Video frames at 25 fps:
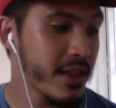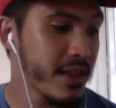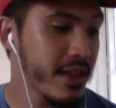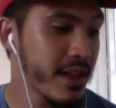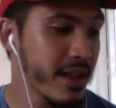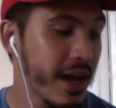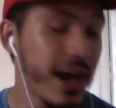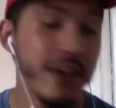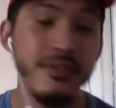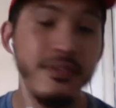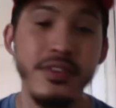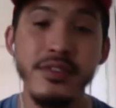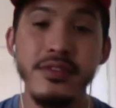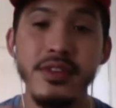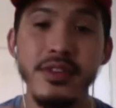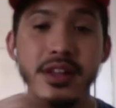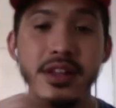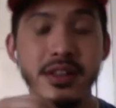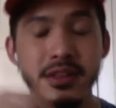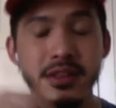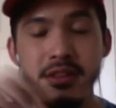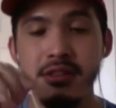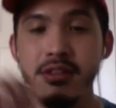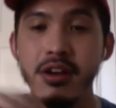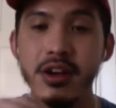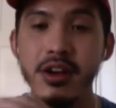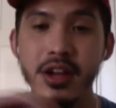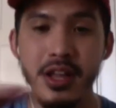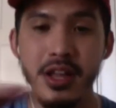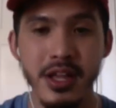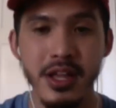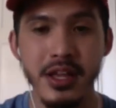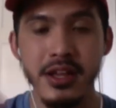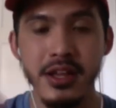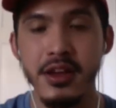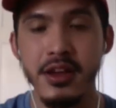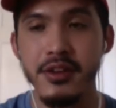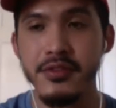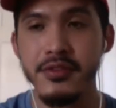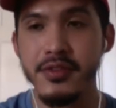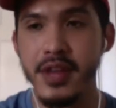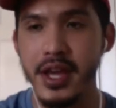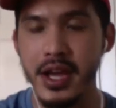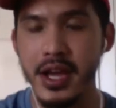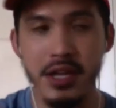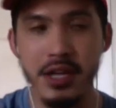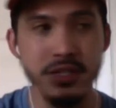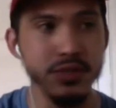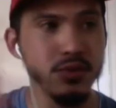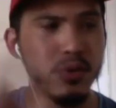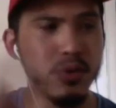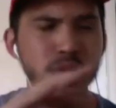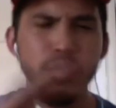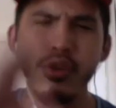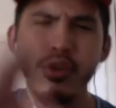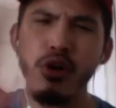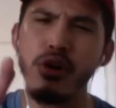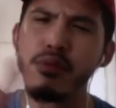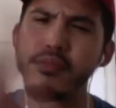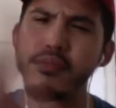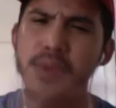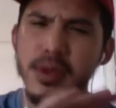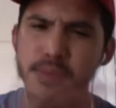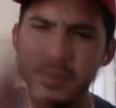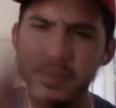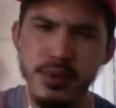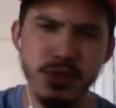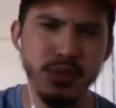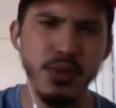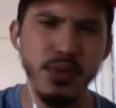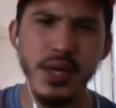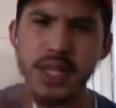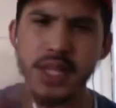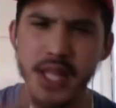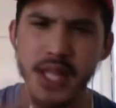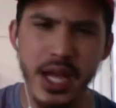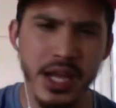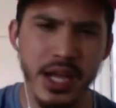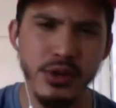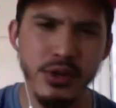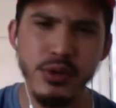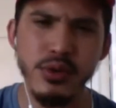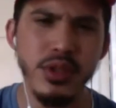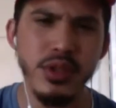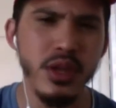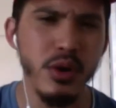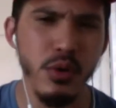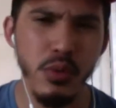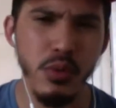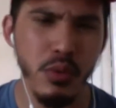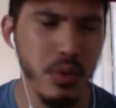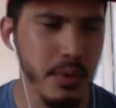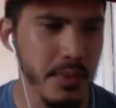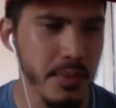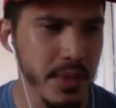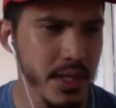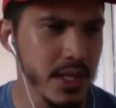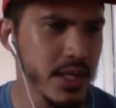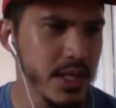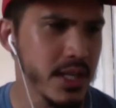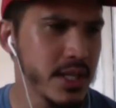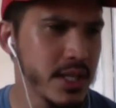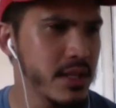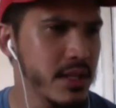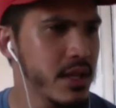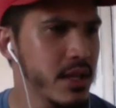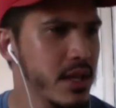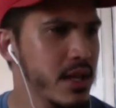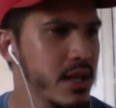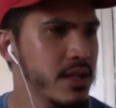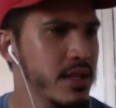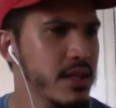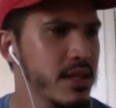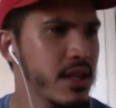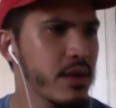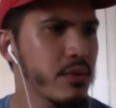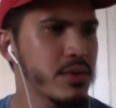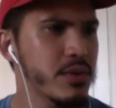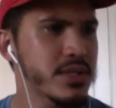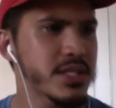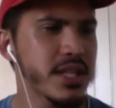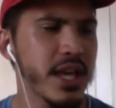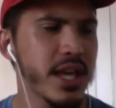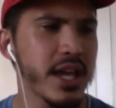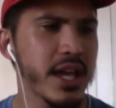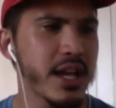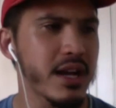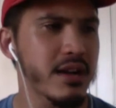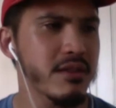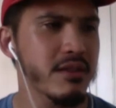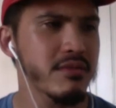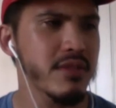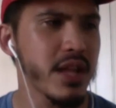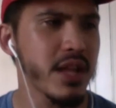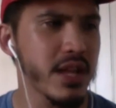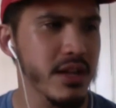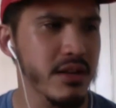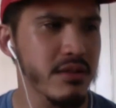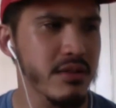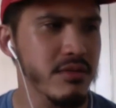I've even, luckily enough, like I saw a lot of people tweeting that I knew that were women, and they were saying like,